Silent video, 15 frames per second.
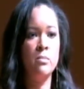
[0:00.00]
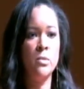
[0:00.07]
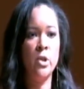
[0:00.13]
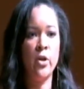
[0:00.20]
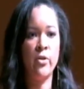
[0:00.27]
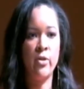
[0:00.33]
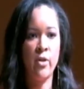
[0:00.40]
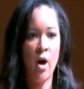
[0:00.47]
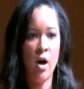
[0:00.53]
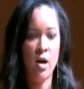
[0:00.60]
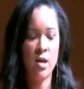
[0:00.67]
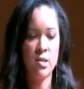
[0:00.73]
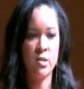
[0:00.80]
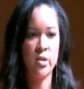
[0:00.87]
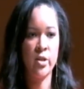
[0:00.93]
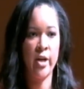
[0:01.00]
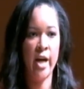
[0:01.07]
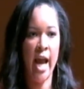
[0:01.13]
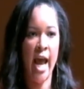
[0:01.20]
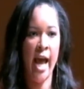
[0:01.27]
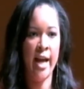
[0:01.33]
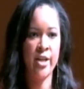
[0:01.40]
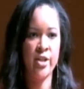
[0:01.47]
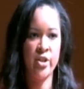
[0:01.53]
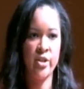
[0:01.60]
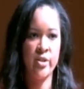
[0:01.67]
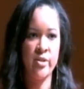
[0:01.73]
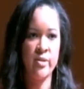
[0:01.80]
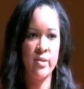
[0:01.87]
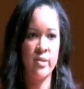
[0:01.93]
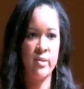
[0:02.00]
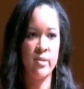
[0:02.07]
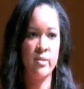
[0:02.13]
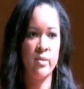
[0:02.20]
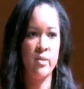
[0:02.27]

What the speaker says: Your thoughts, your actions,